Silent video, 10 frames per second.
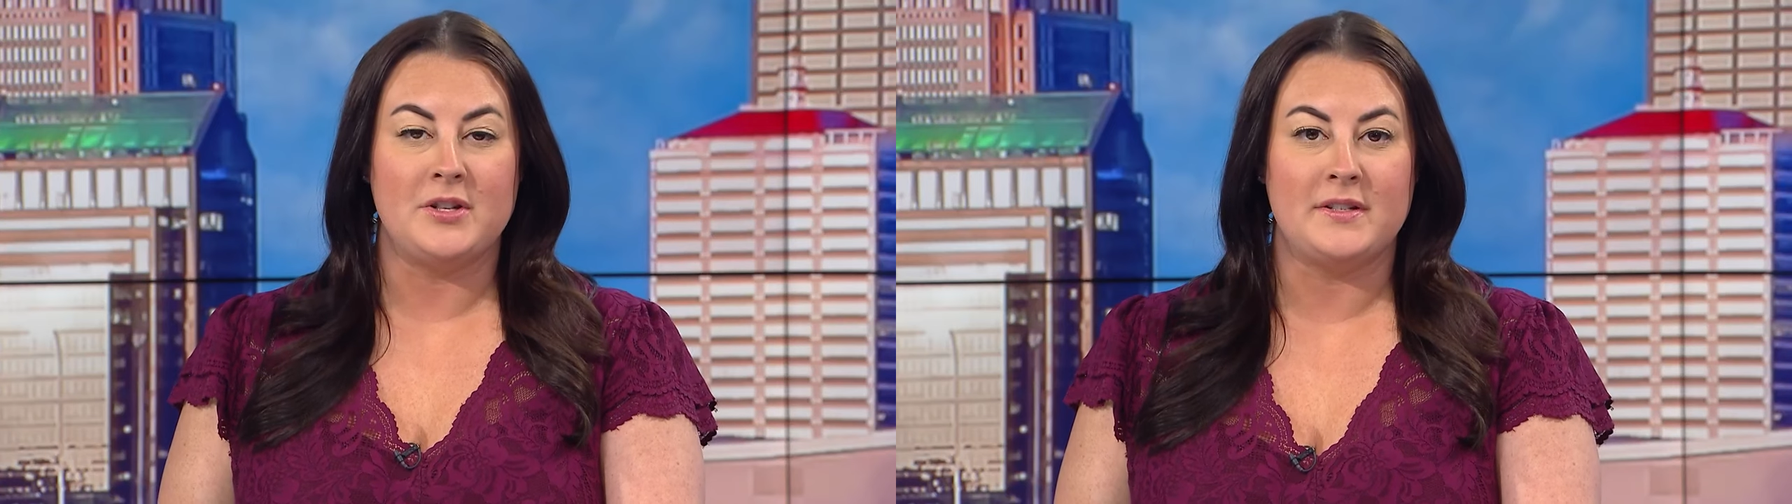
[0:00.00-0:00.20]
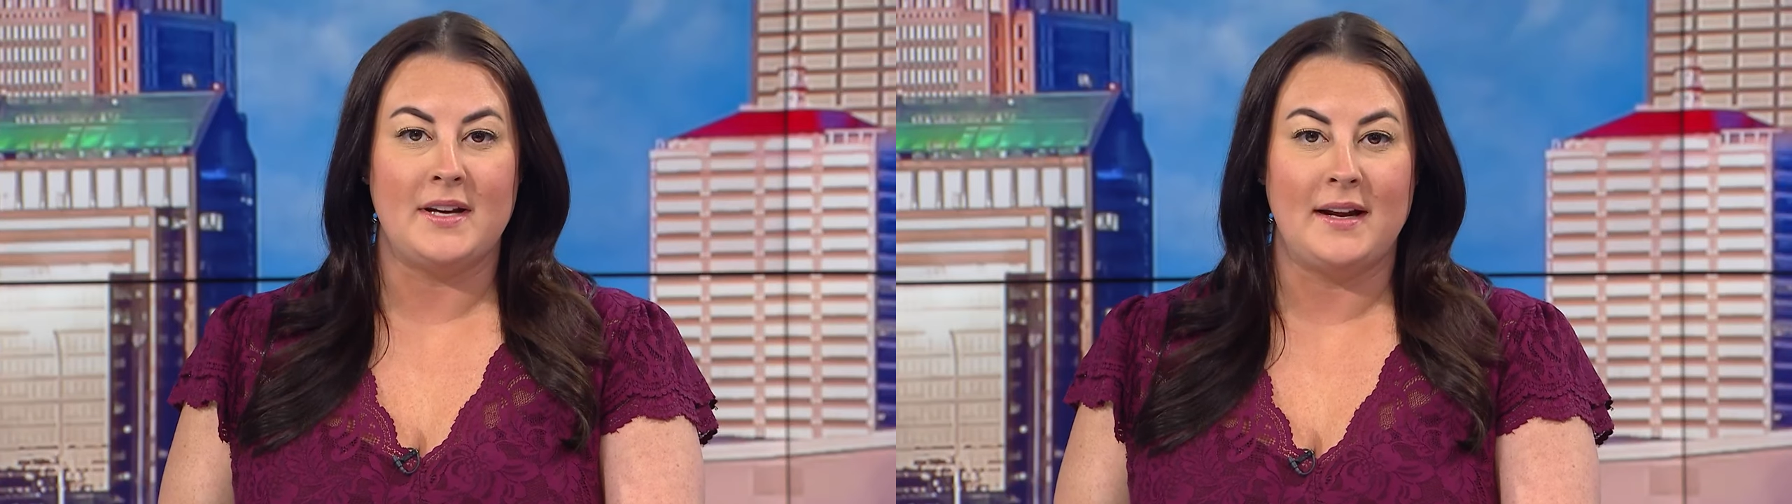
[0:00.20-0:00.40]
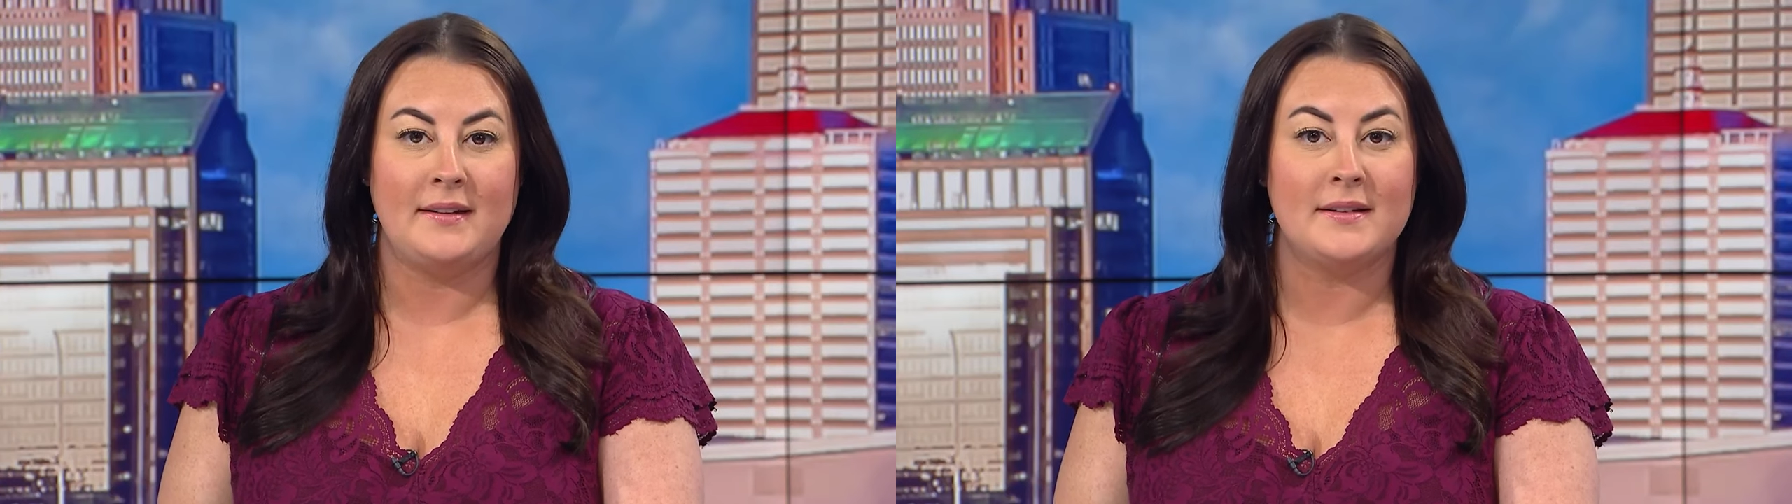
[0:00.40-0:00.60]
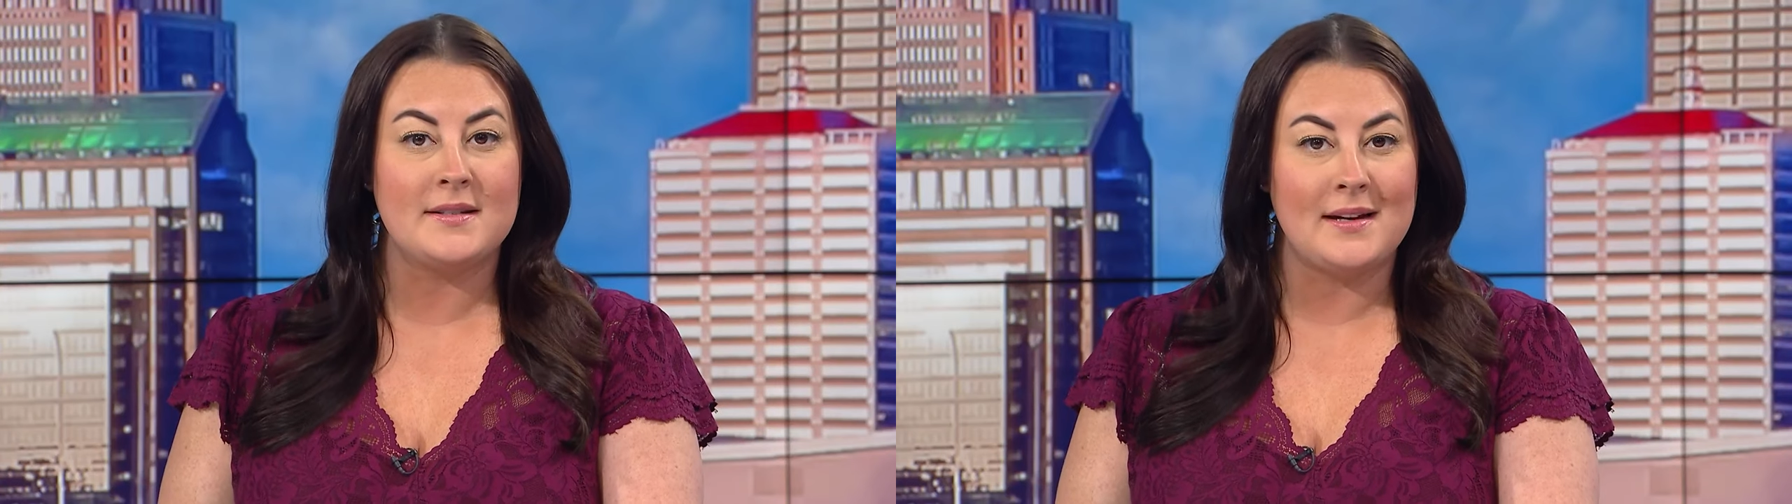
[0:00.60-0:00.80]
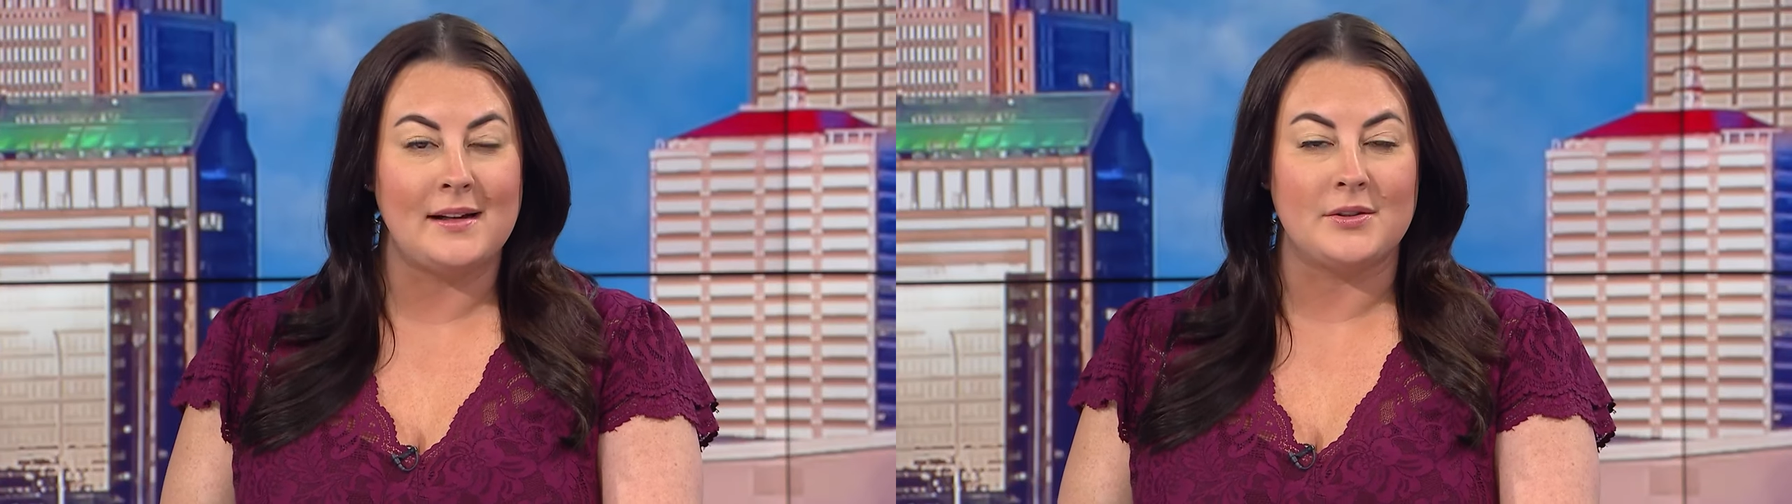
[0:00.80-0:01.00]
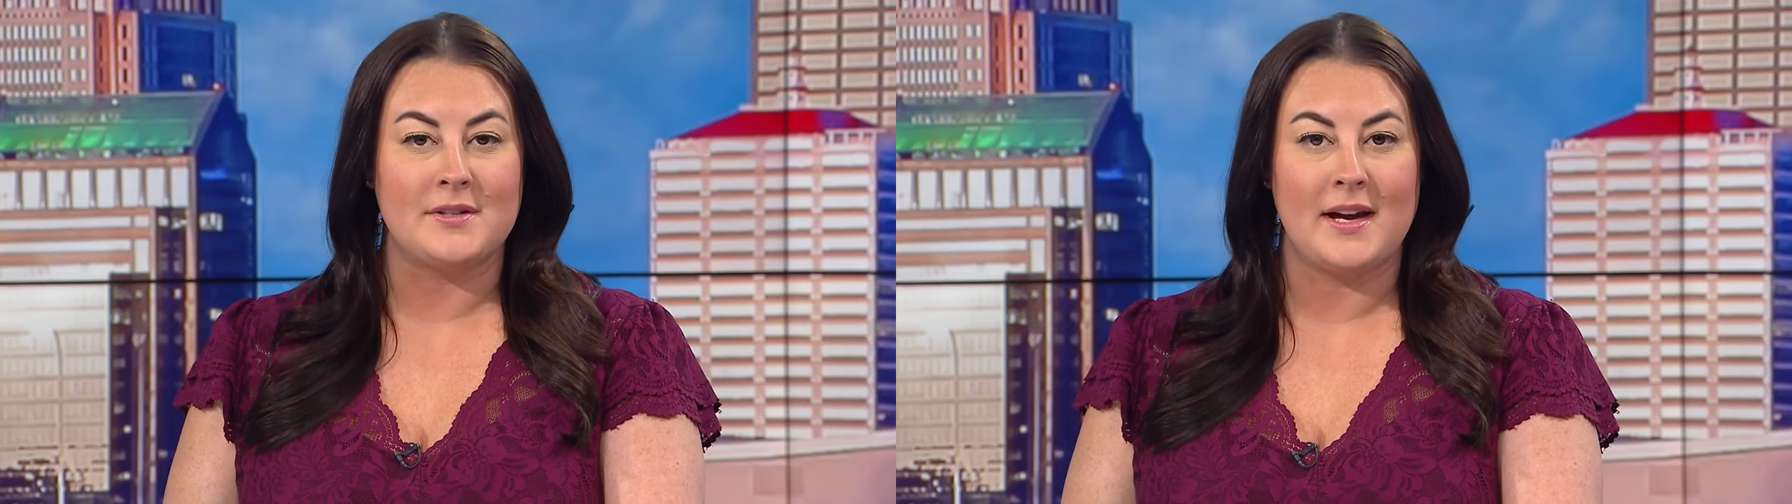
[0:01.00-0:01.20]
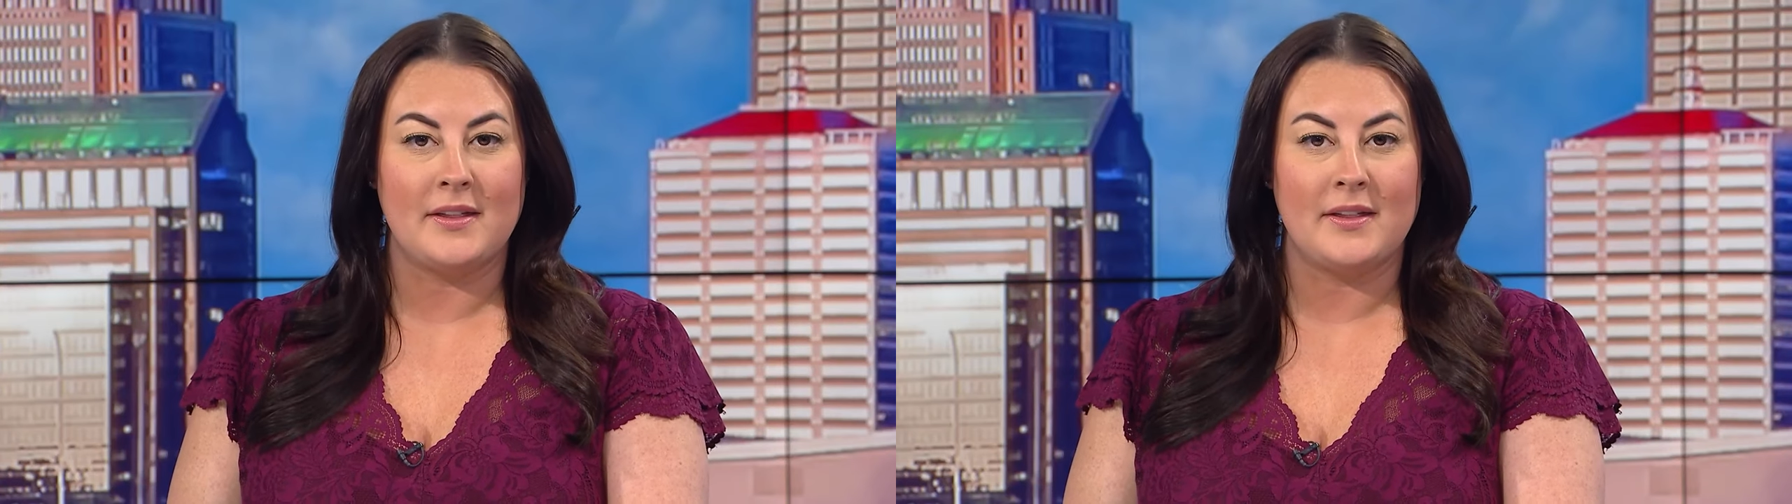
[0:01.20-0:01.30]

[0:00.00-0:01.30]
today, since Tyler's death,